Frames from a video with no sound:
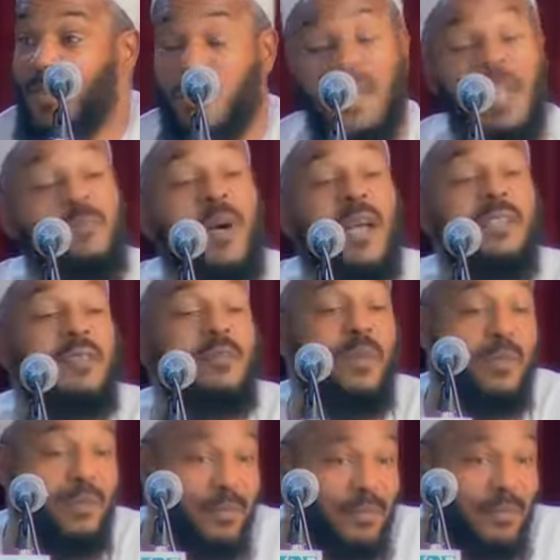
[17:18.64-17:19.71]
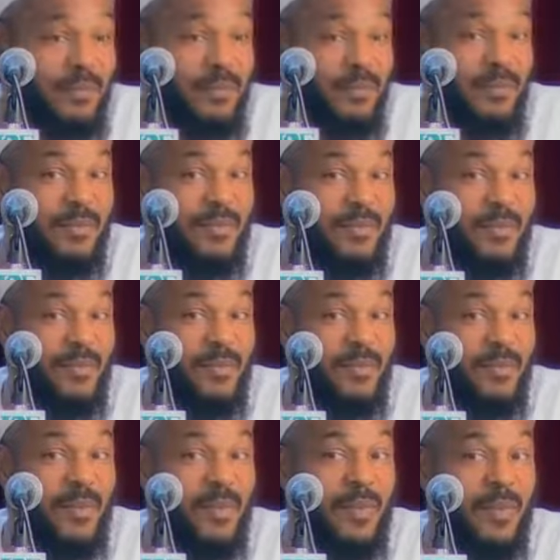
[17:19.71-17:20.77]
So it's not possible.
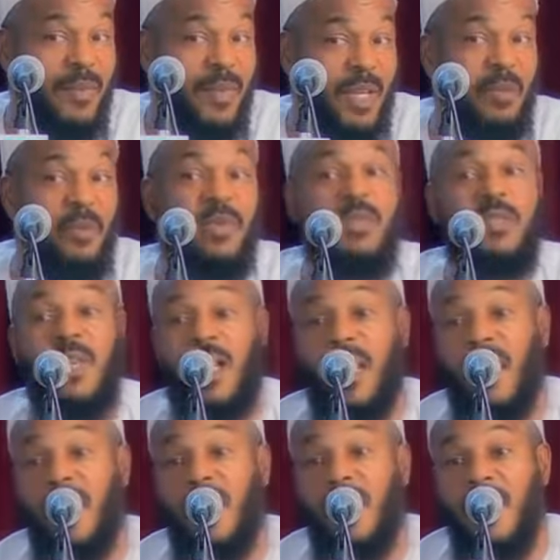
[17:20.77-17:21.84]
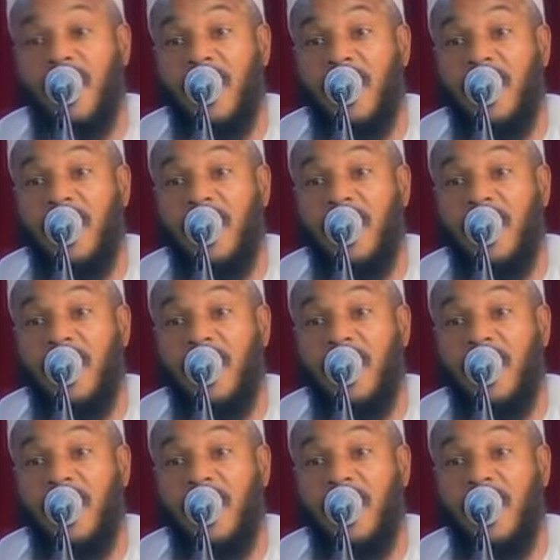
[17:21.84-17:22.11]
He would say,